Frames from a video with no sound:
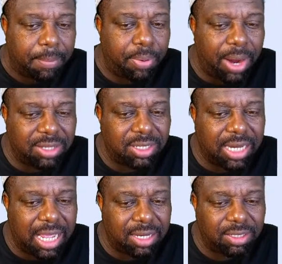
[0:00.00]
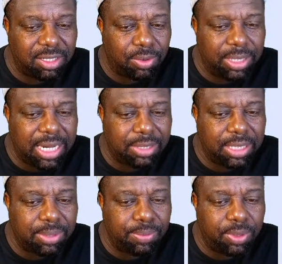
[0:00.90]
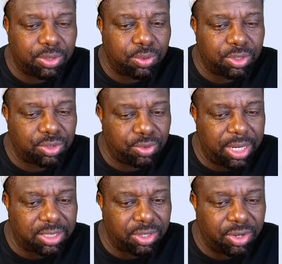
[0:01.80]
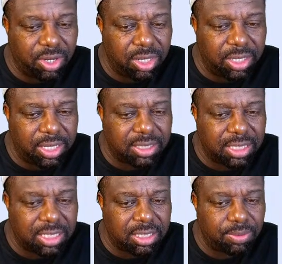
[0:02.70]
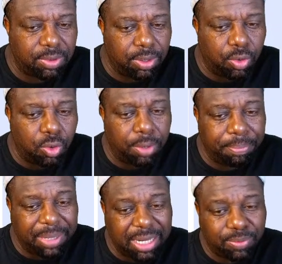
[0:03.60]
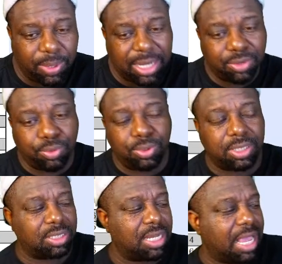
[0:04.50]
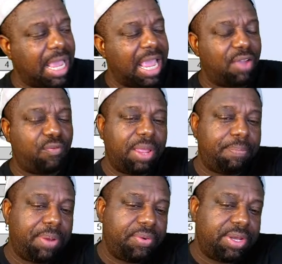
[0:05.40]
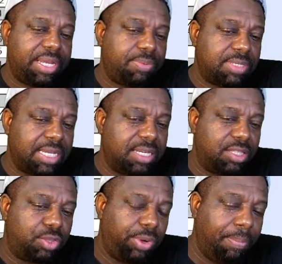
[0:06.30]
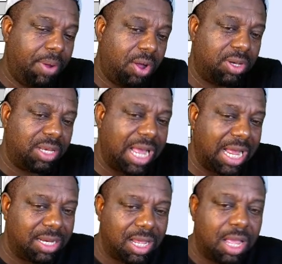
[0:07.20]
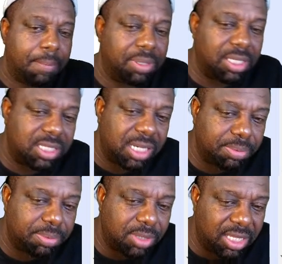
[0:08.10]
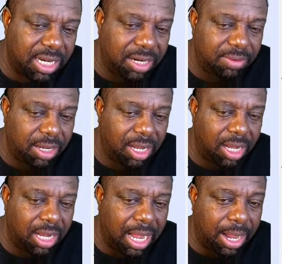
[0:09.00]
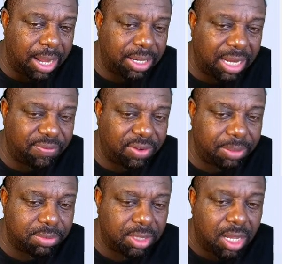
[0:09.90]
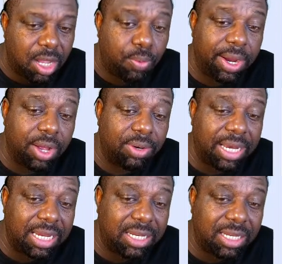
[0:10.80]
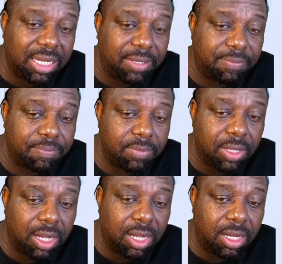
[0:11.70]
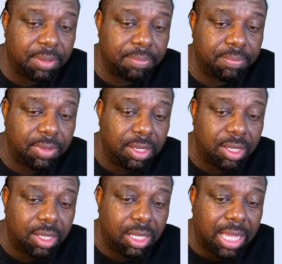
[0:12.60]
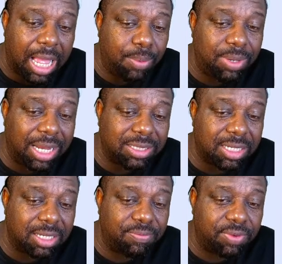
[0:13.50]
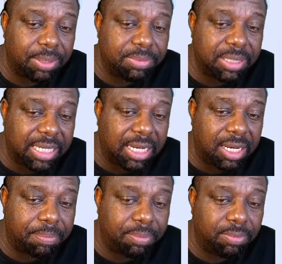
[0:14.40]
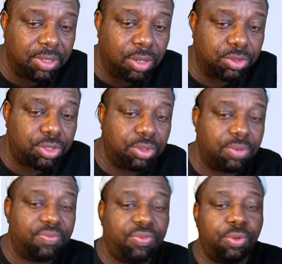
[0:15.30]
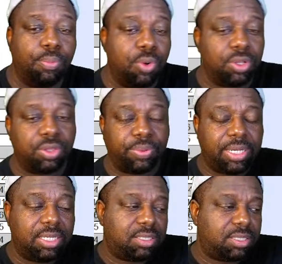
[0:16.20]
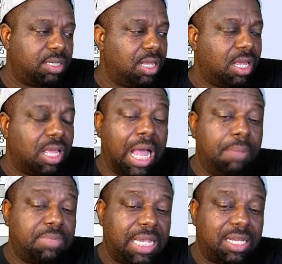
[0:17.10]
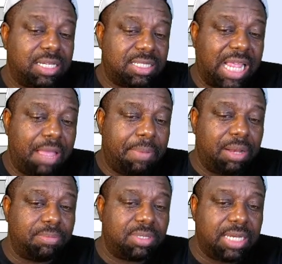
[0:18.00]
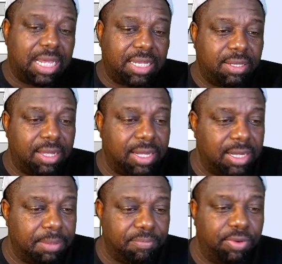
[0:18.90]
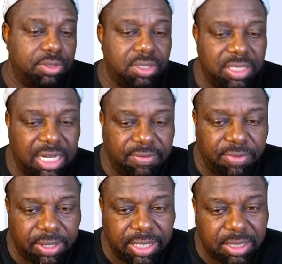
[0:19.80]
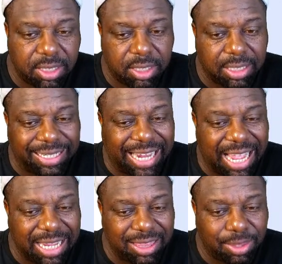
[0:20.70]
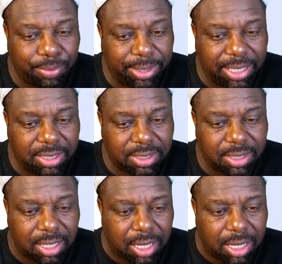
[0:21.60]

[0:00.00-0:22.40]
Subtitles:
Prior to that, he went through a stretch earlier in the season or midway through this halfway period. He was hitting the three ball a lot, but the attempts are there. I like for him to, well, lately, um, I would like for him to get up, shoot a few more threes. I'm taking a stab at him today. Versus Denver, he took 9 threes.